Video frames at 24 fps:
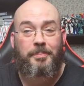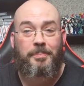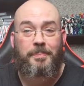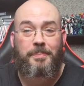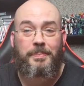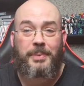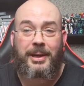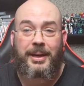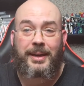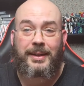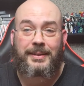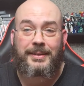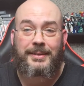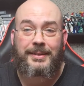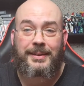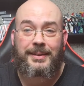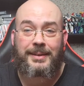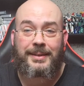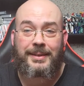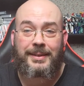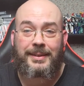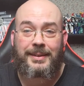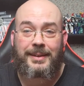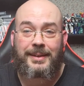But
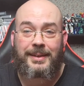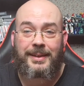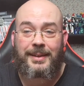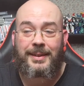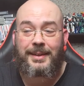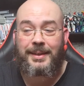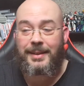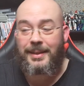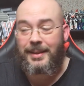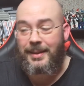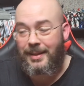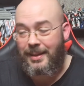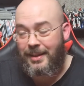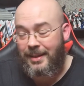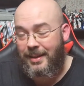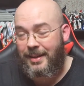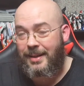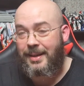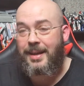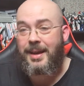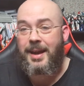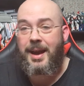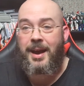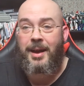
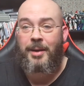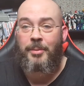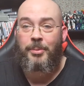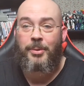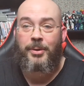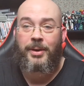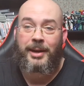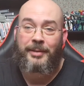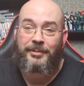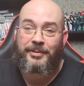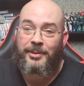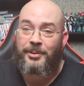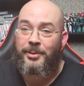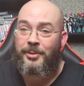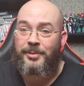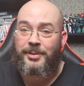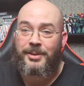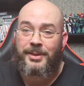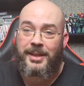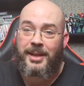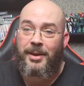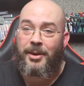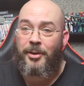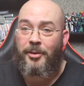I will have to
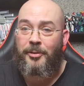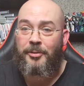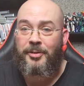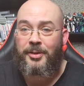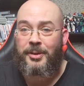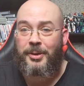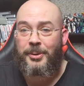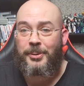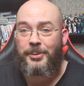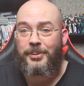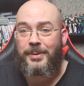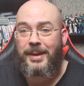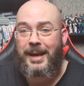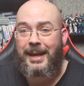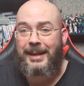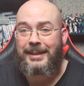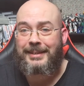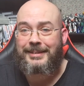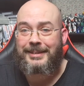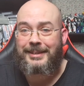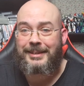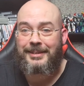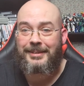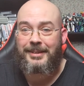obviously offload
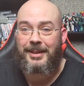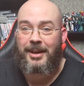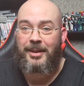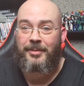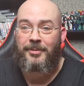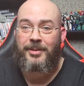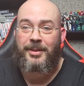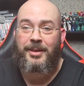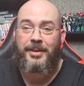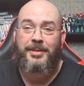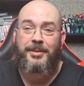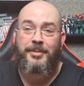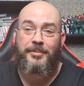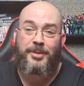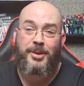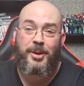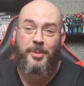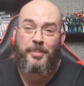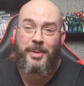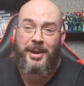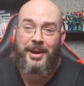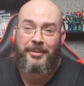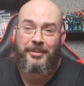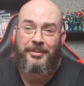that. I've got
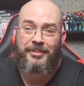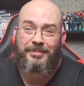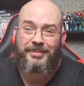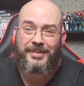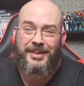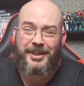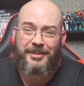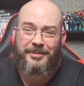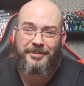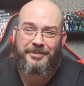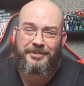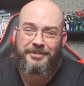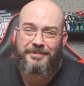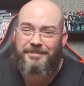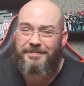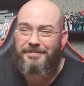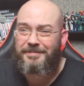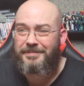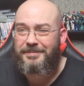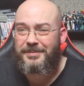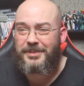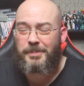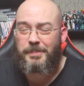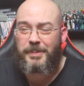about enough
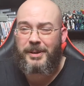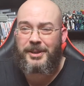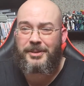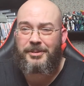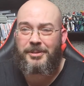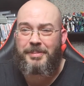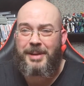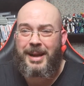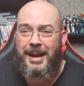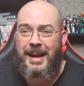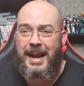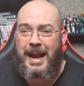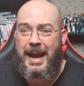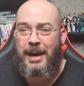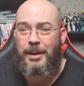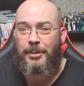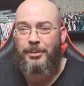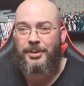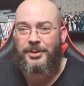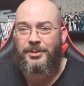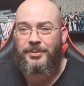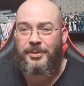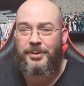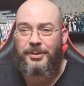space for about an
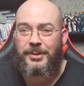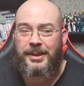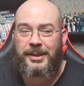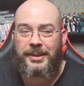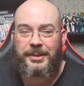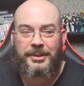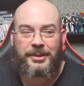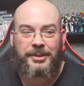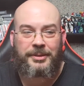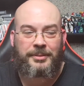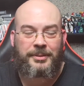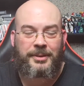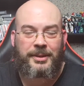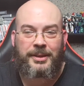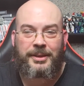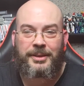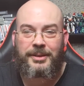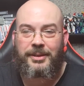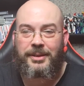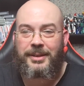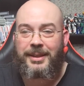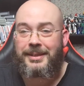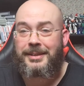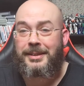hour's footage.
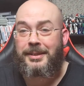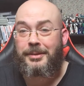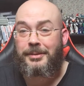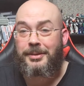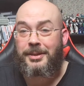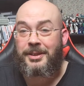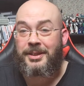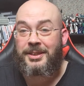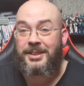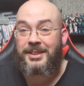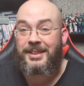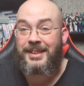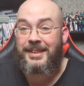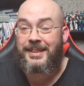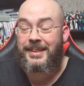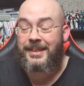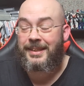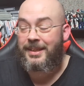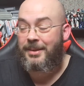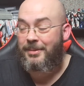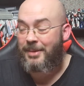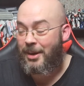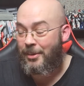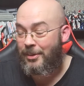So unless it goes
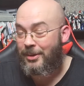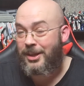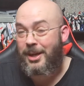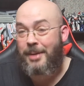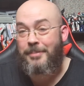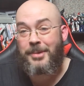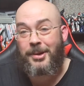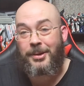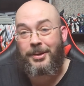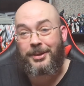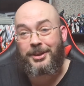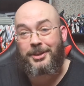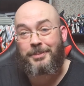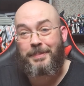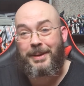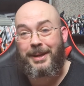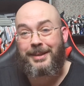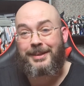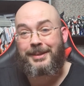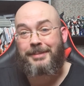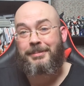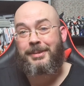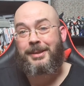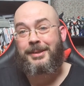exceedingly well, which I'm not
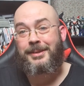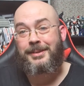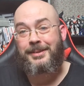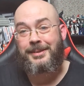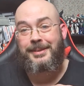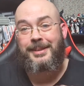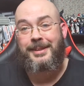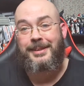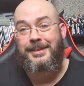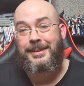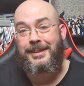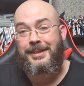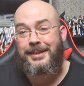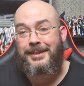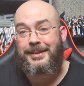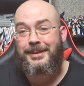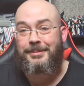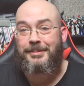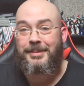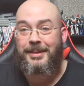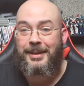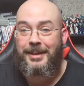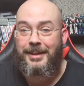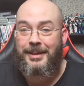expecting because this is
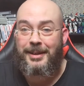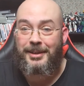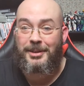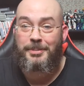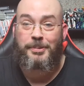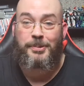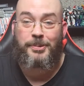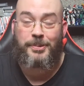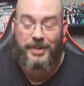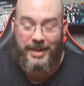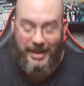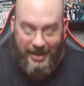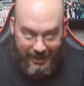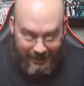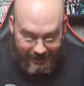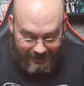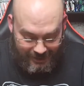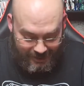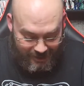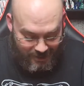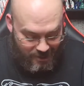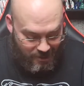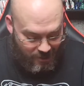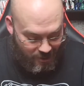a small case
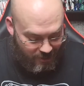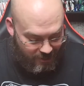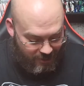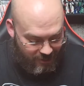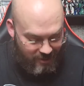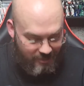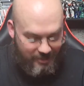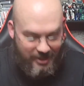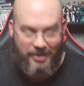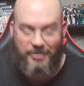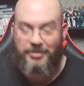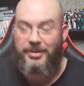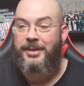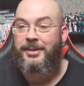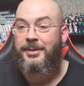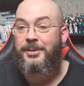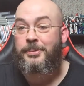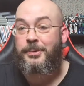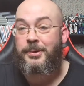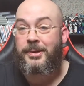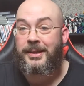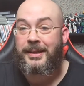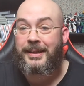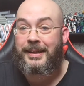and not going to be great to
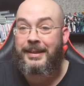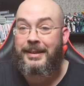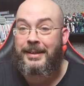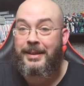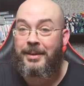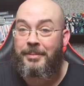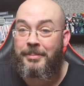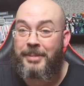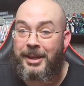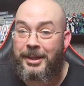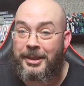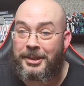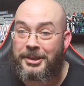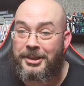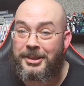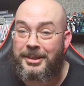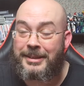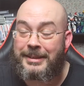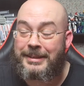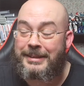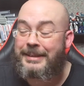work in, I imagine.